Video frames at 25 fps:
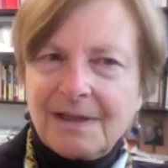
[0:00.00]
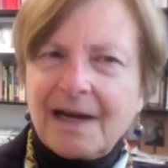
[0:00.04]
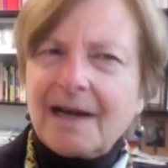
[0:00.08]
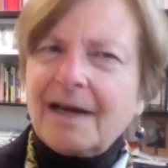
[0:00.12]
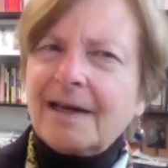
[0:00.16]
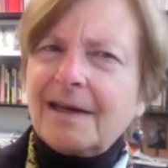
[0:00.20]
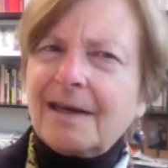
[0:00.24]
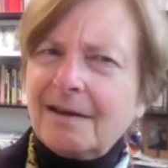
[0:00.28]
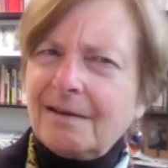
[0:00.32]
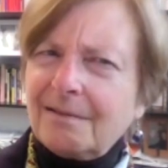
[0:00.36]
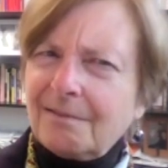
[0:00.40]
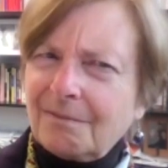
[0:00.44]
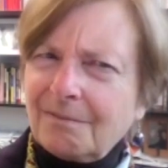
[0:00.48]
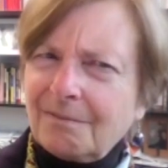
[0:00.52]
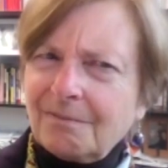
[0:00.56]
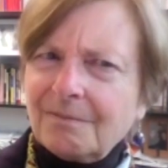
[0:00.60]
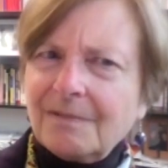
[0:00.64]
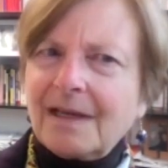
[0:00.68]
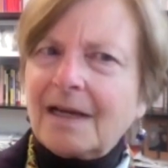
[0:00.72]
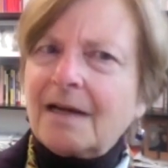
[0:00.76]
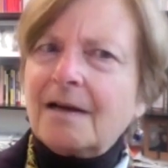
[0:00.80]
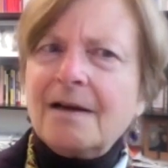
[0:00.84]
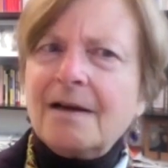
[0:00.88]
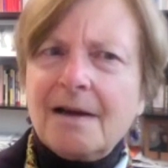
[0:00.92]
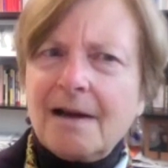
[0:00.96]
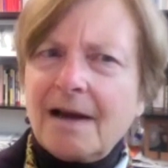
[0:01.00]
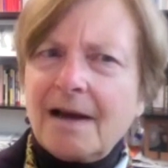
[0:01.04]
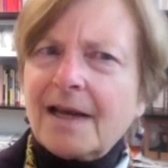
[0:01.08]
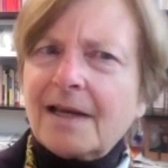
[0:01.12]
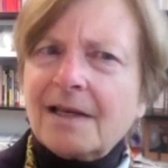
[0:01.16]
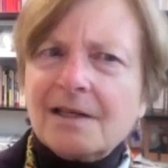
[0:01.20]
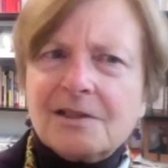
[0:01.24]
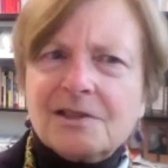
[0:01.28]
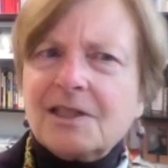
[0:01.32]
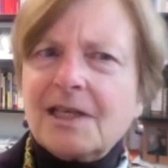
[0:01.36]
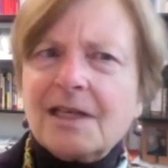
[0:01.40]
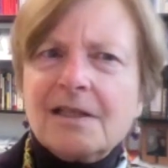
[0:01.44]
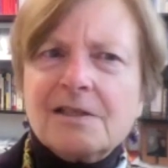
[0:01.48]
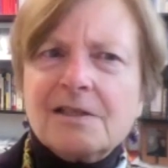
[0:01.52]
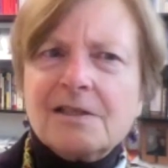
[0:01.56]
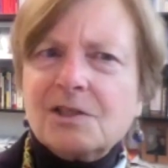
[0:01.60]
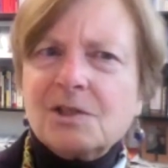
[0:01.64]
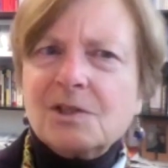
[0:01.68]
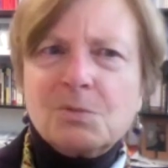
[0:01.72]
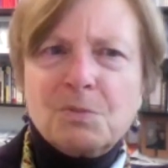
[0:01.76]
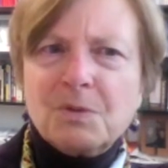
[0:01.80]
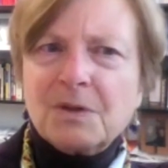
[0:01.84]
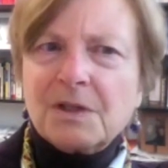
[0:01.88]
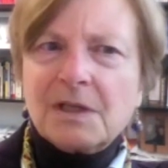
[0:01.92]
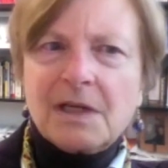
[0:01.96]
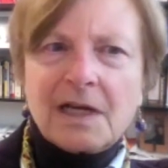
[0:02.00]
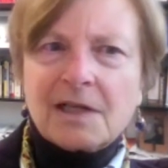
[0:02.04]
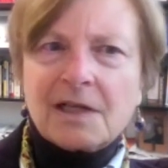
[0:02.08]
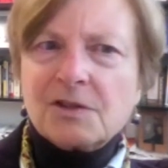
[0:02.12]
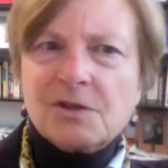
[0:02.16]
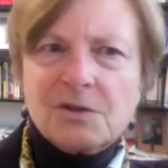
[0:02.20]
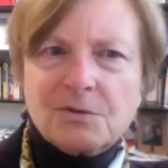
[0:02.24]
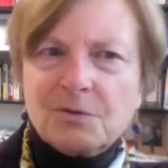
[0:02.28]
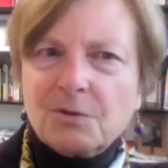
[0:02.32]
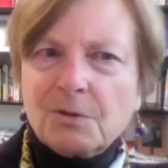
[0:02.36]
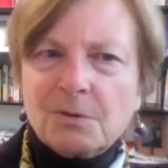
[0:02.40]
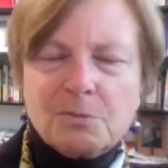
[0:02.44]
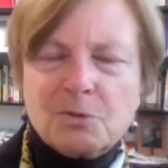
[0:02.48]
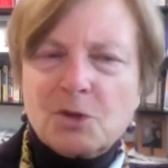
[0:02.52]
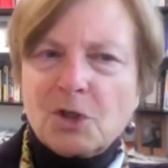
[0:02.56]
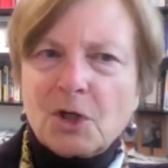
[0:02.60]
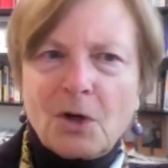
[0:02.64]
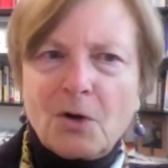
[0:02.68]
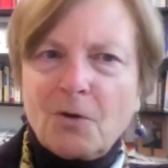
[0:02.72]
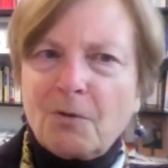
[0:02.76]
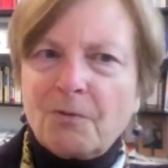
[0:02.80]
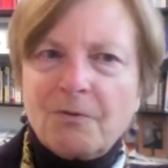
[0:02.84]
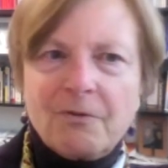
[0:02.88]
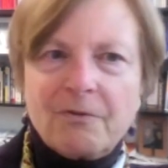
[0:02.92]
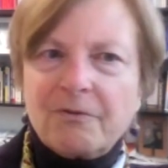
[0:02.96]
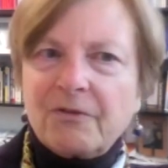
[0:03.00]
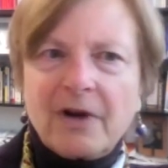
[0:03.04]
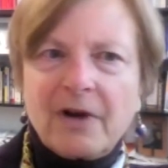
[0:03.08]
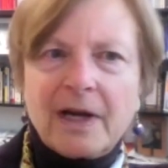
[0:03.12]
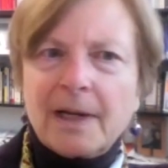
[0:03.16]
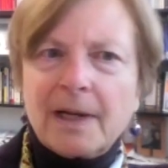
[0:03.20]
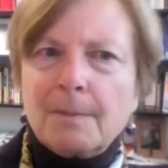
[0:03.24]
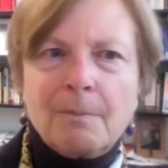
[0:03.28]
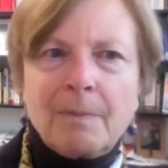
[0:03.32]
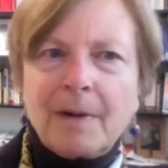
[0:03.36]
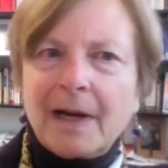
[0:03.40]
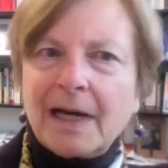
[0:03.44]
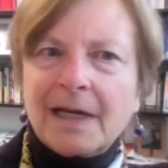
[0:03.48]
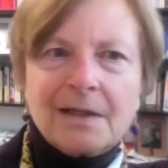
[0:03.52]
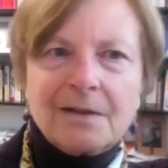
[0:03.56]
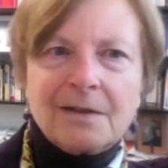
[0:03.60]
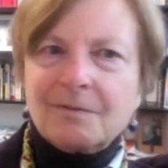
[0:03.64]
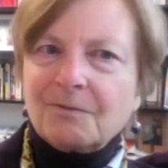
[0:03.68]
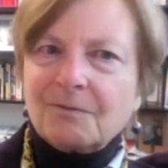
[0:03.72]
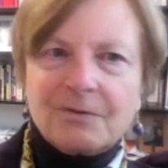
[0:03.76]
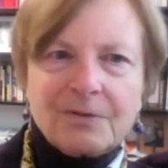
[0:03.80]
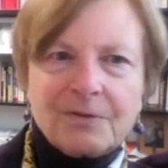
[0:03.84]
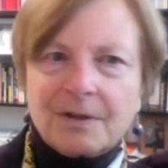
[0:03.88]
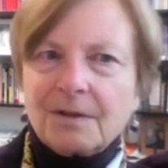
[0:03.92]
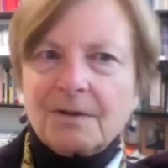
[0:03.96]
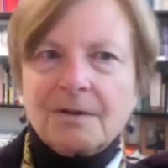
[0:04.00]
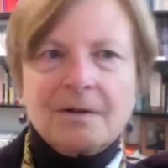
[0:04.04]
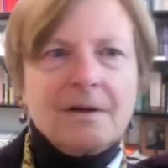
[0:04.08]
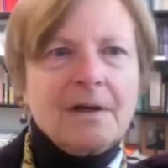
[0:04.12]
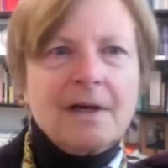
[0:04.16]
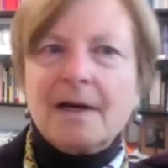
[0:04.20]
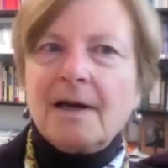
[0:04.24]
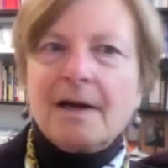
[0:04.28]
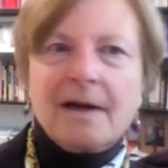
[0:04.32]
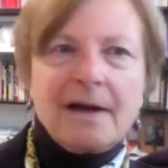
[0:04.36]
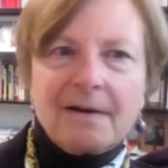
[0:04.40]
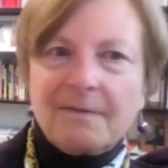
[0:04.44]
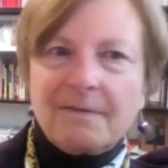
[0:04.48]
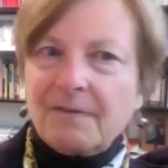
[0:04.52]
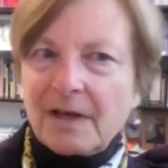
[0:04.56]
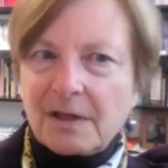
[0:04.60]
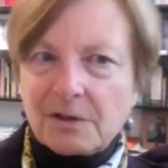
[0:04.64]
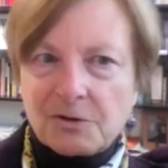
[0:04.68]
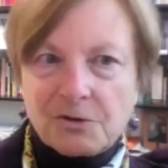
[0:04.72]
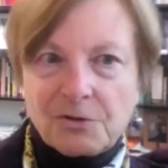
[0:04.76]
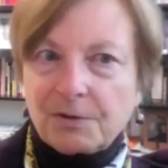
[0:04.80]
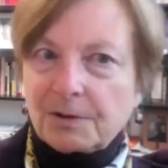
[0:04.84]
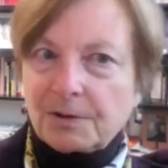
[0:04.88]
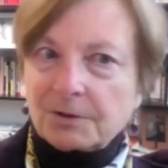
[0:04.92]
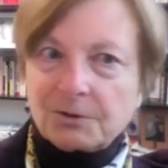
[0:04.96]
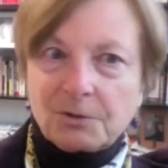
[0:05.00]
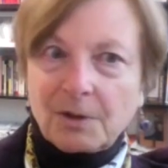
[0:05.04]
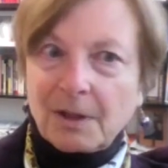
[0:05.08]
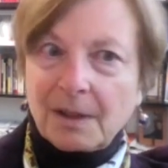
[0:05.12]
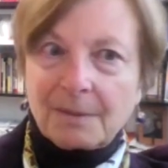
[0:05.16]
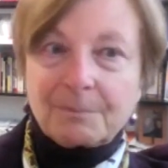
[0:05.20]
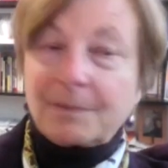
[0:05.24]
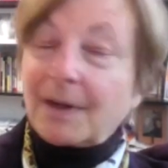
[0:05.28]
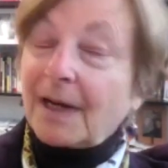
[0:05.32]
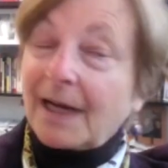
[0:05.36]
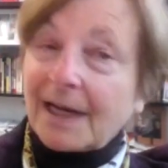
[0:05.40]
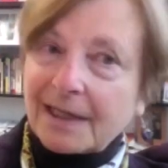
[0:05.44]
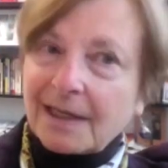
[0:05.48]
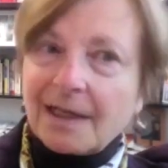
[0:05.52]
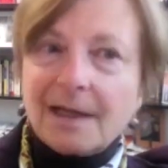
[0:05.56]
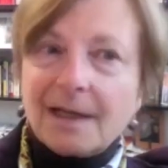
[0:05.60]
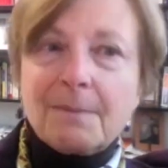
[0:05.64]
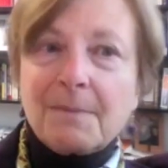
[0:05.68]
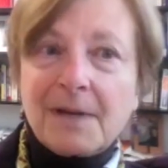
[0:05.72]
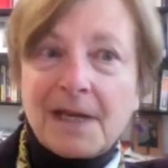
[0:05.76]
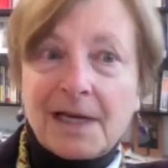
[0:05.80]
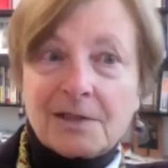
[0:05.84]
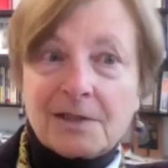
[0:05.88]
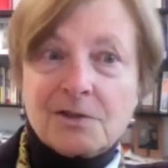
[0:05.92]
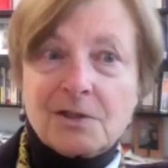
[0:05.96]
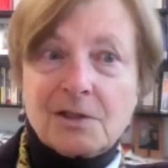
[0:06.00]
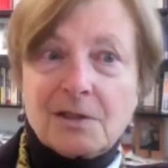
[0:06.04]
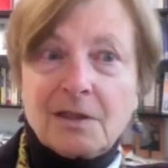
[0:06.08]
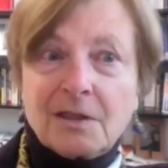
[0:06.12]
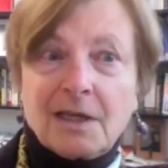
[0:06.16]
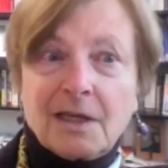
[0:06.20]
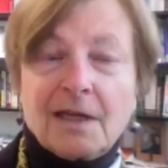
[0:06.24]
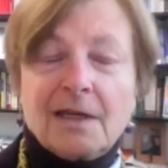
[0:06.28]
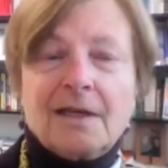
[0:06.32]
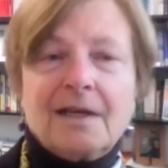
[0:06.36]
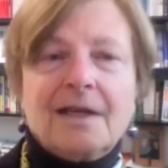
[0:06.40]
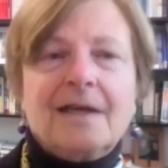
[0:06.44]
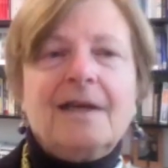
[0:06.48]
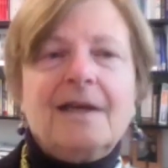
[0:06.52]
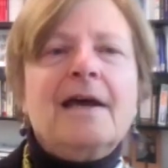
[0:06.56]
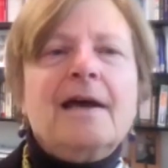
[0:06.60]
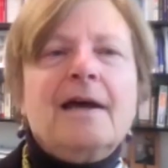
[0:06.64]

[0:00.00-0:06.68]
I can I can say this is protection from Joe Biden for a vengeful Trump. I can imagine that.